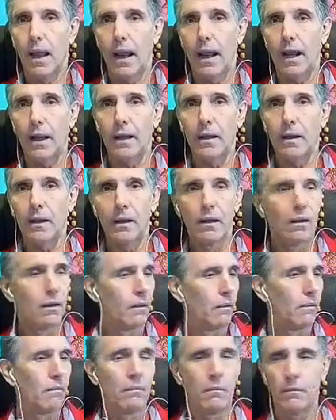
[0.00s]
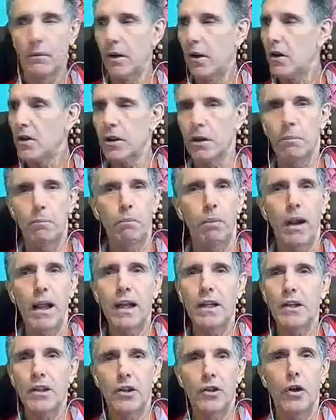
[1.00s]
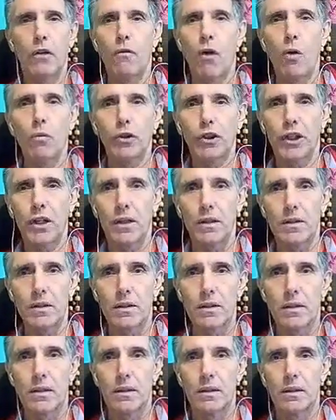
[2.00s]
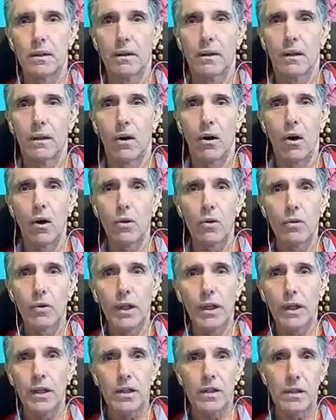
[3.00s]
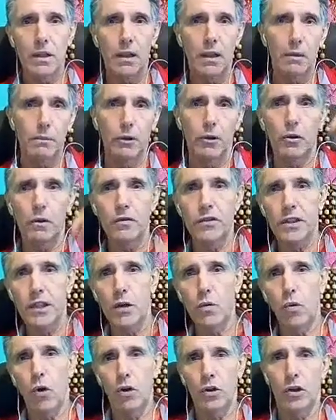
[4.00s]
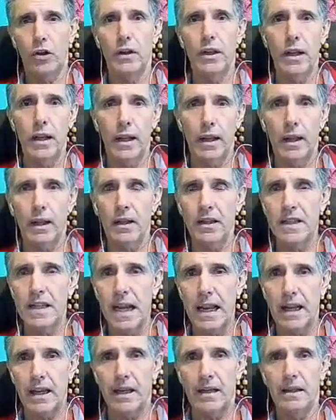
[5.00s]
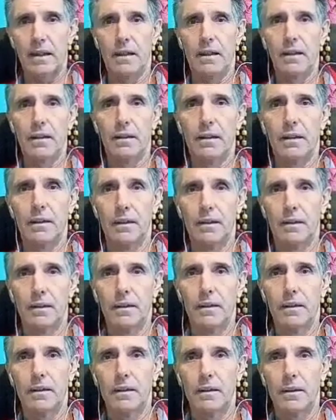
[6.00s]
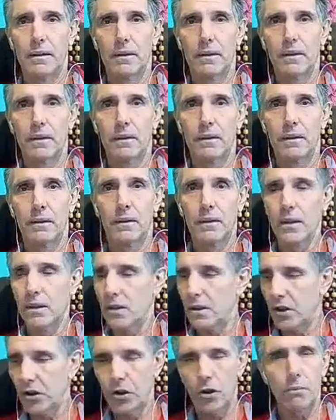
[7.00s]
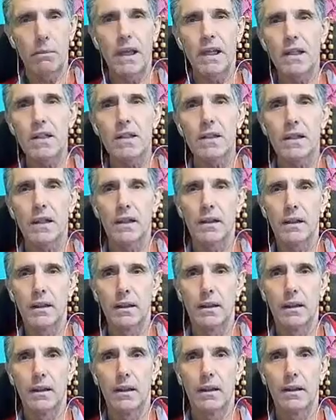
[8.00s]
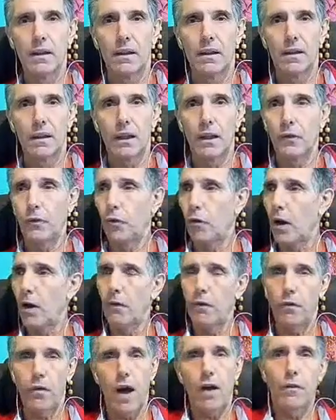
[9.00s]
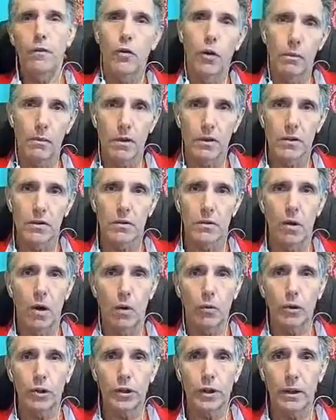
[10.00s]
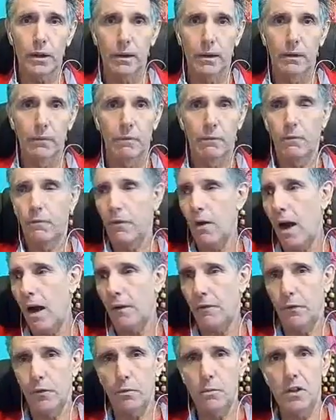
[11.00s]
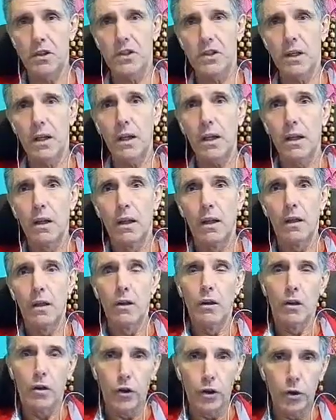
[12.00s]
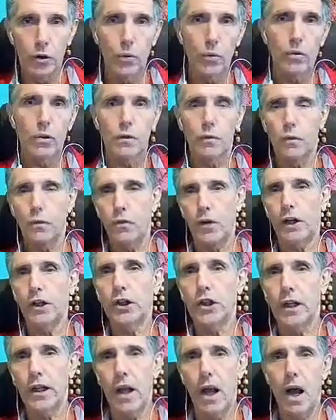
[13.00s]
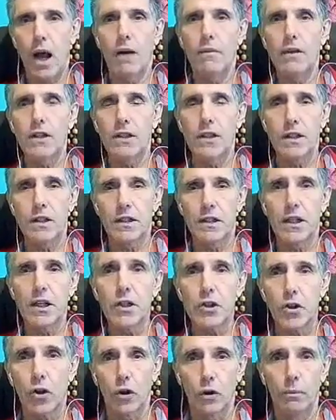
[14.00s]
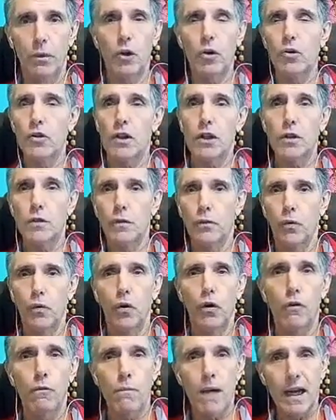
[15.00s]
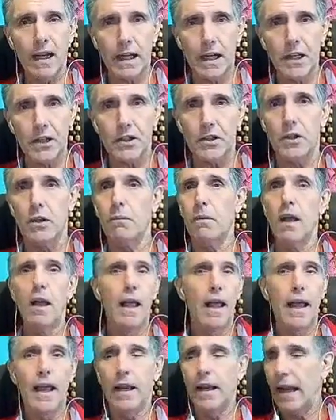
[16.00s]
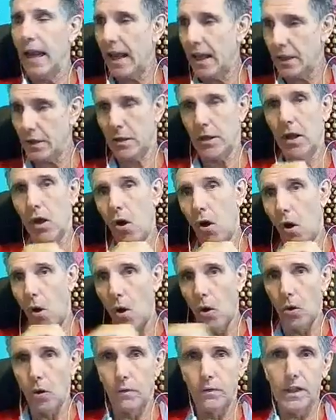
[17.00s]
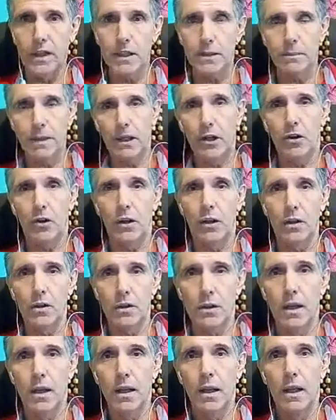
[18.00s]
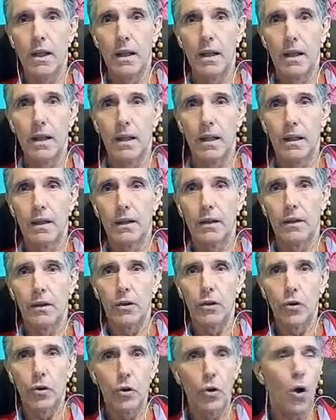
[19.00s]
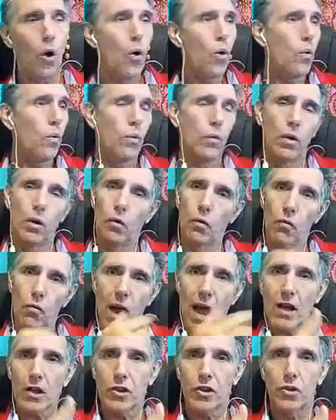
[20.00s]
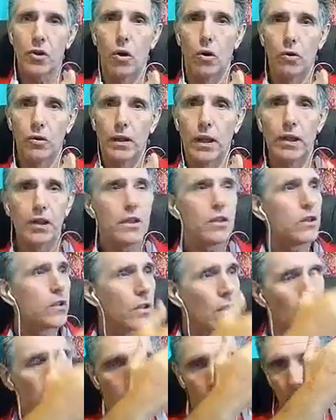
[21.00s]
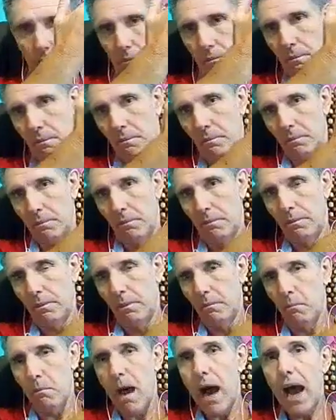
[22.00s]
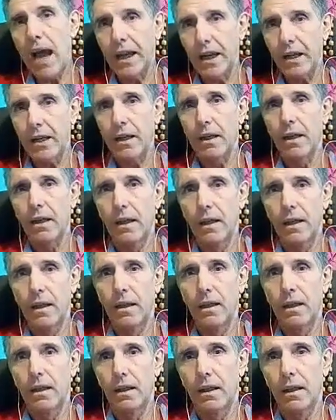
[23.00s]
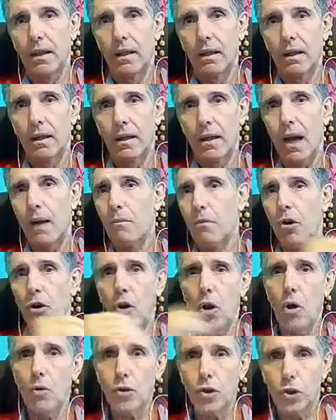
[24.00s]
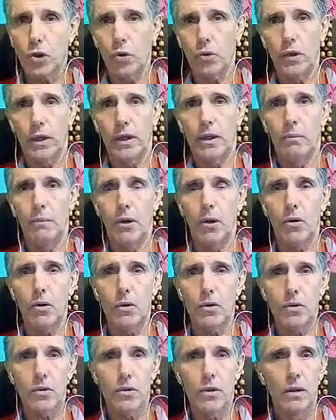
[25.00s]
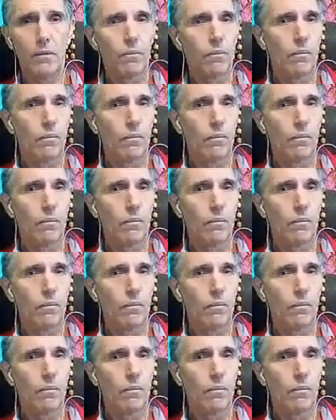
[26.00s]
And there's a plenty of oceans. All you need is a little bit of seawater a day. This is your medicine. If you are far from an ocean, far from the sea, use freshly harvested sea salt, because it's full of magnesium and has all of these minerals. No rock salt that is mined come close to it, because